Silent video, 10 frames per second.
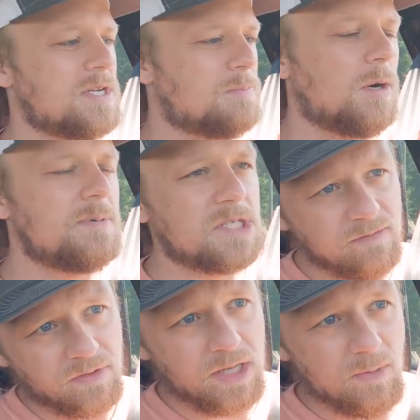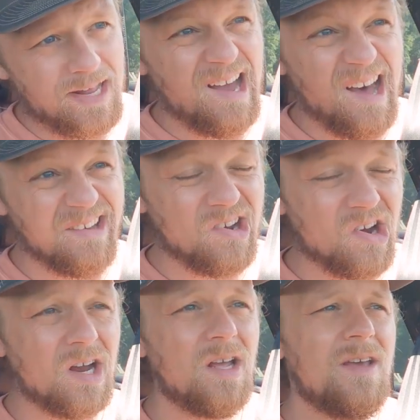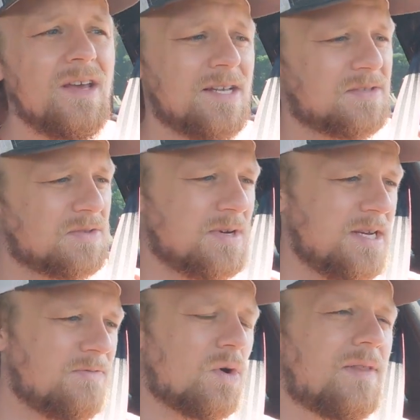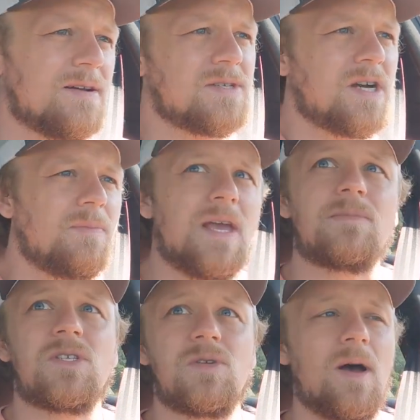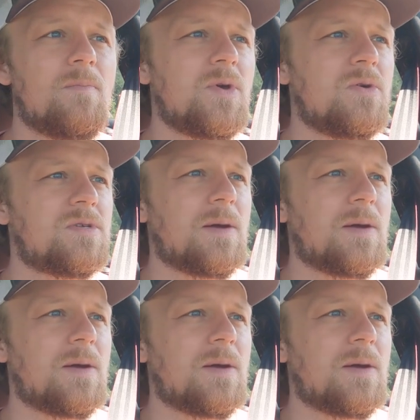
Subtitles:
I purposefully went under 4,000 RPMs is about boost.